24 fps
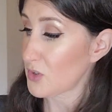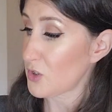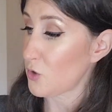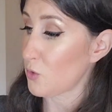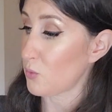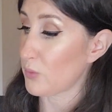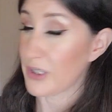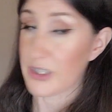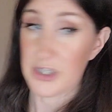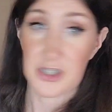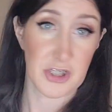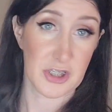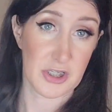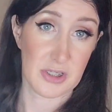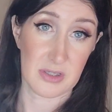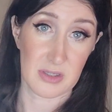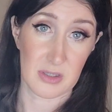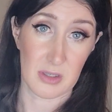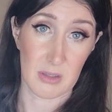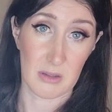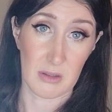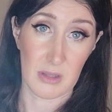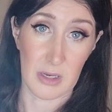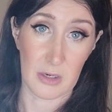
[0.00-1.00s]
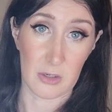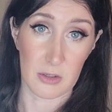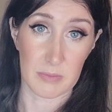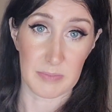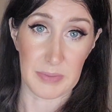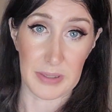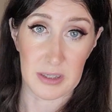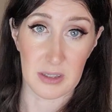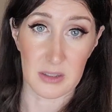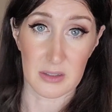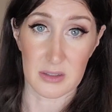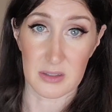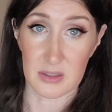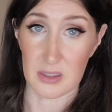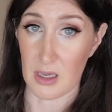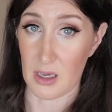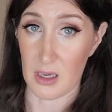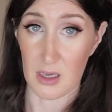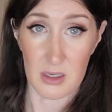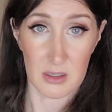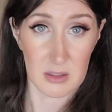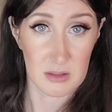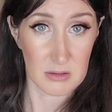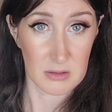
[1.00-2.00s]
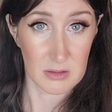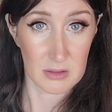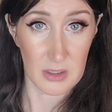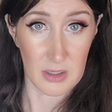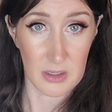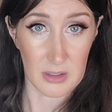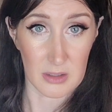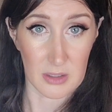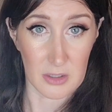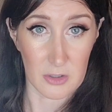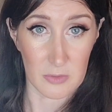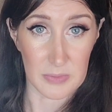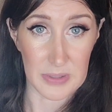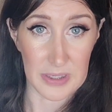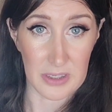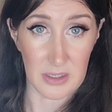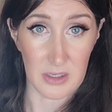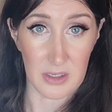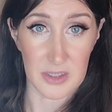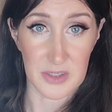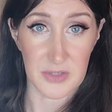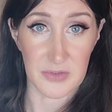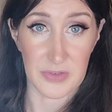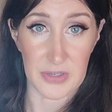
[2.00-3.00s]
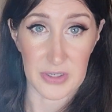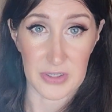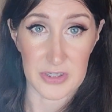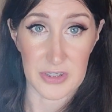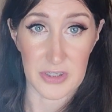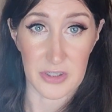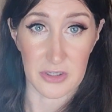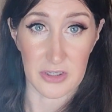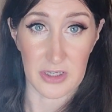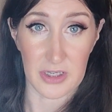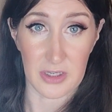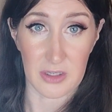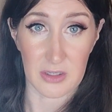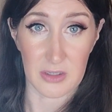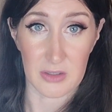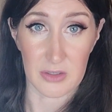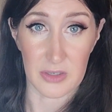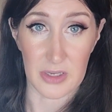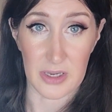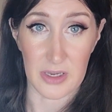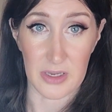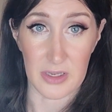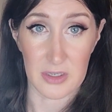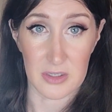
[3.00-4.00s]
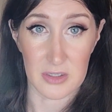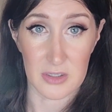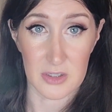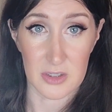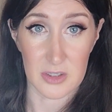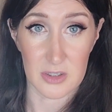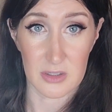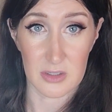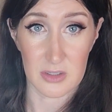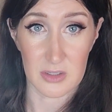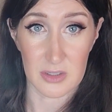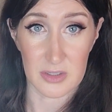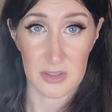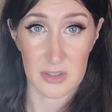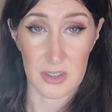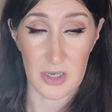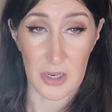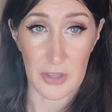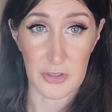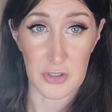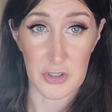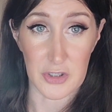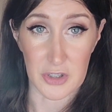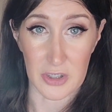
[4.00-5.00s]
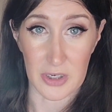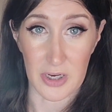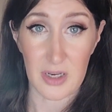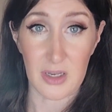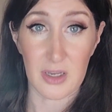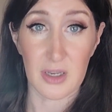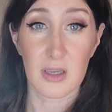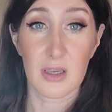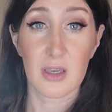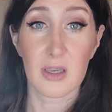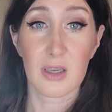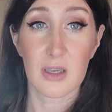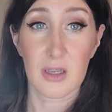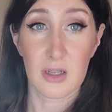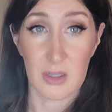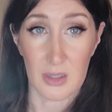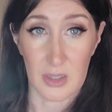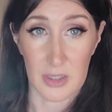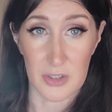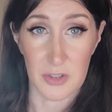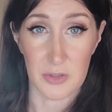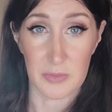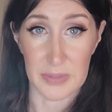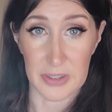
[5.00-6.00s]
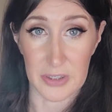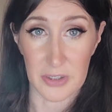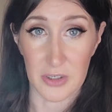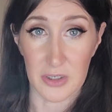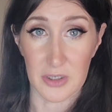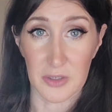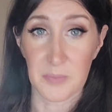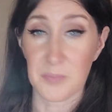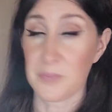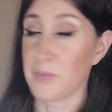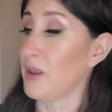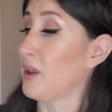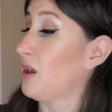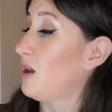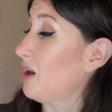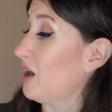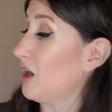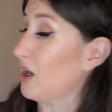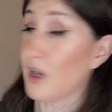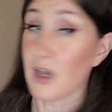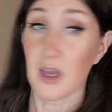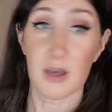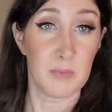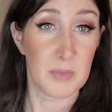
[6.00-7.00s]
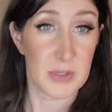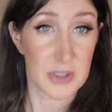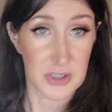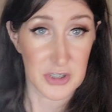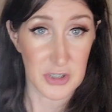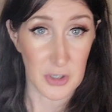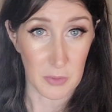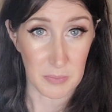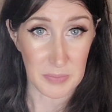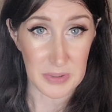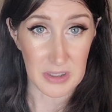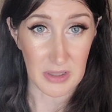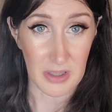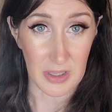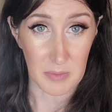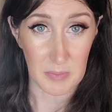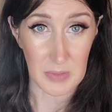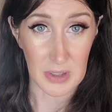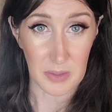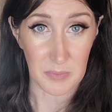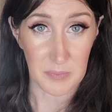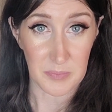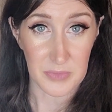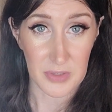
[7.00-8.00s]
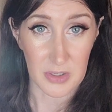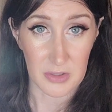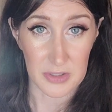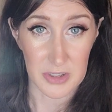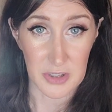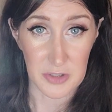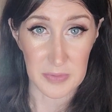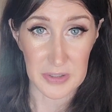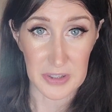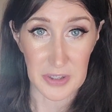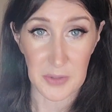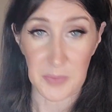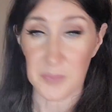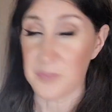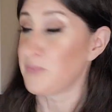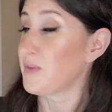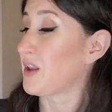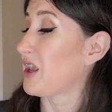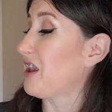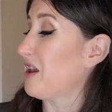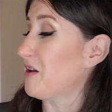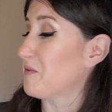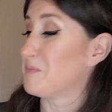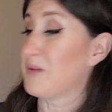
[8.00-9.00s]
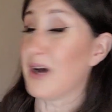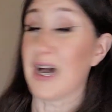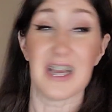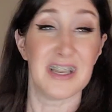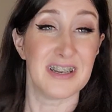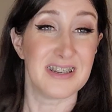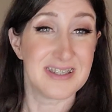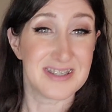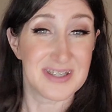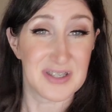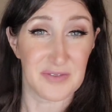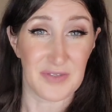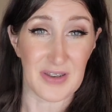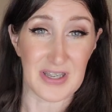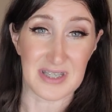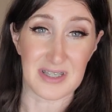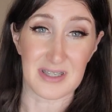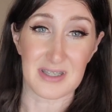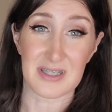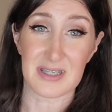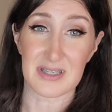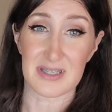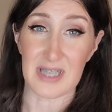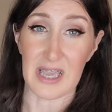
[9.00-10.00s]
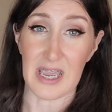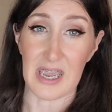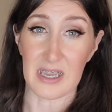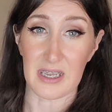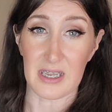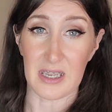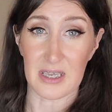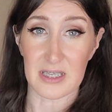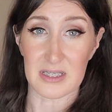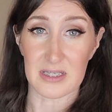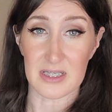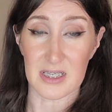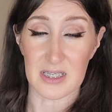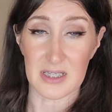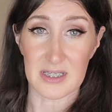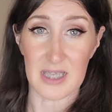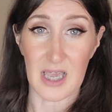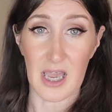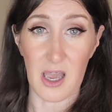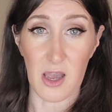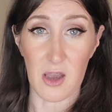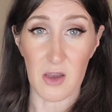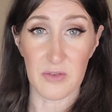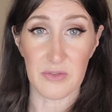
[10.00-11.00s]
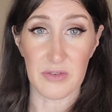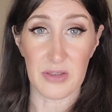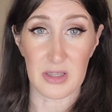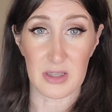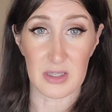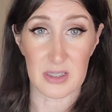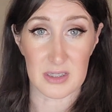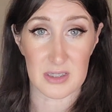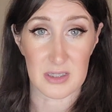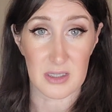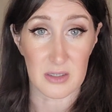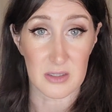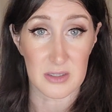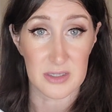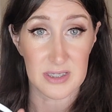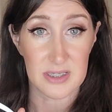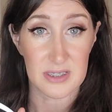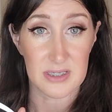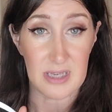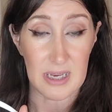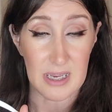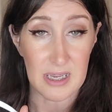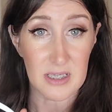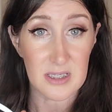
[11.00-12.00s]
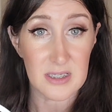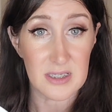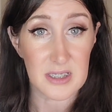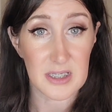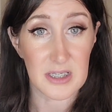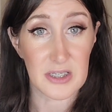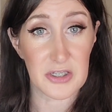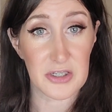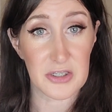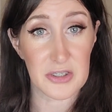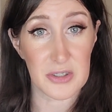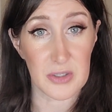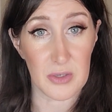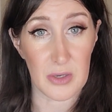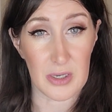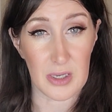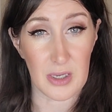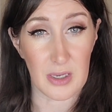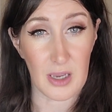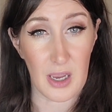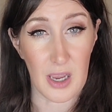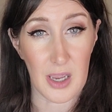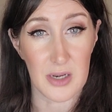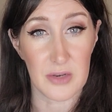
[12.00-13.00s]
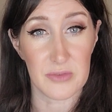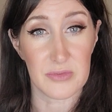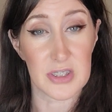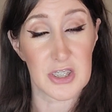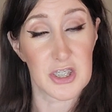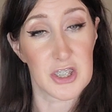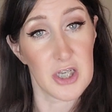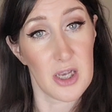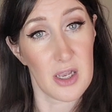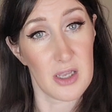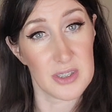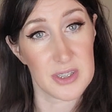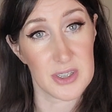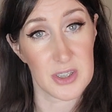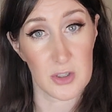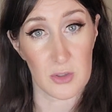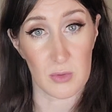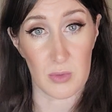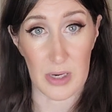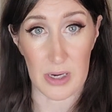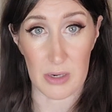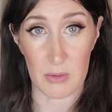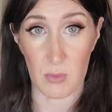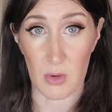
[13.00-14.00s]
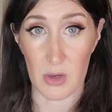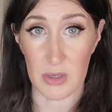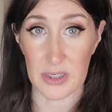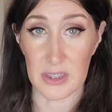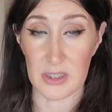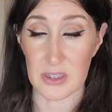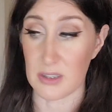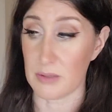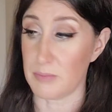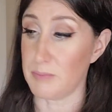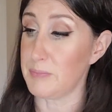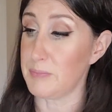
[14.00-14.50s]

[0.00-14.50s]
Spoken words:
which is a little bit, not a little bit, it's very dirty, okay? There's another trick, clean your mirror. Don't be like me. Clean your mirror. But suffice it to say, it does have this little stand here so I can kind of adjust to where I want it to